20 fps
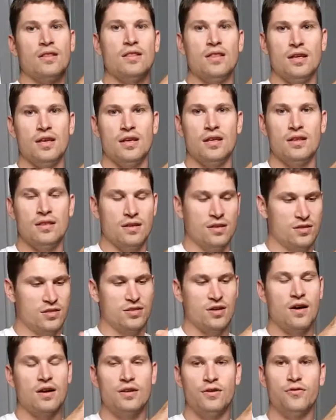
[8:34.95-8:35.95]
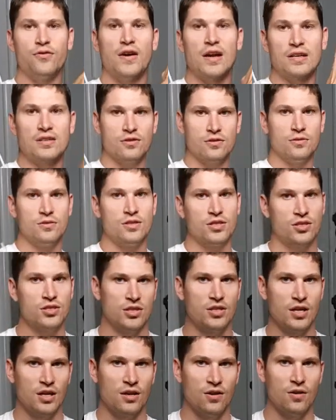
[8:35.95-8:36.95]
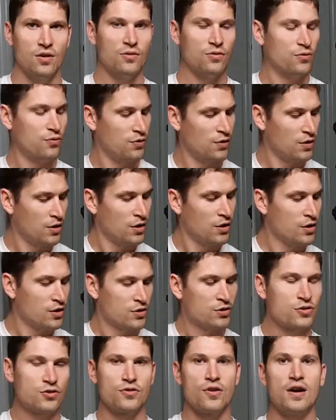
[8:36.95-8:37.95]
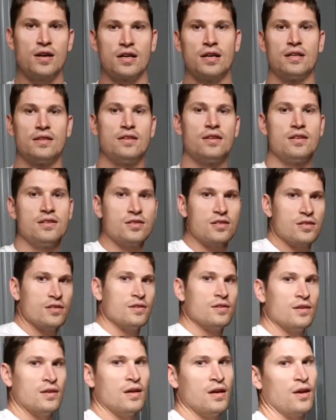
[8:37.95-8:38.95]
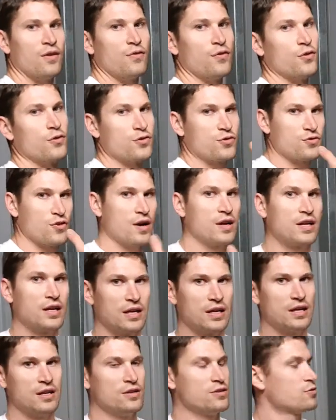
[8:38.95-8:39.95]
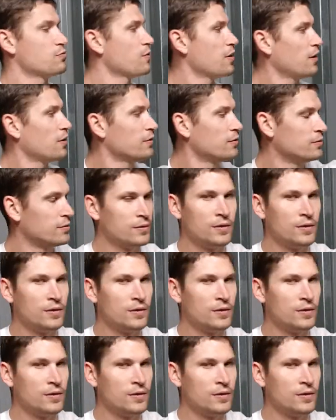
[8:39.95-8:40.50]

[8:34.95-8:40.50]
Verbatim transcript: the, the side effects conditioning of striking this, if you're striking it as well,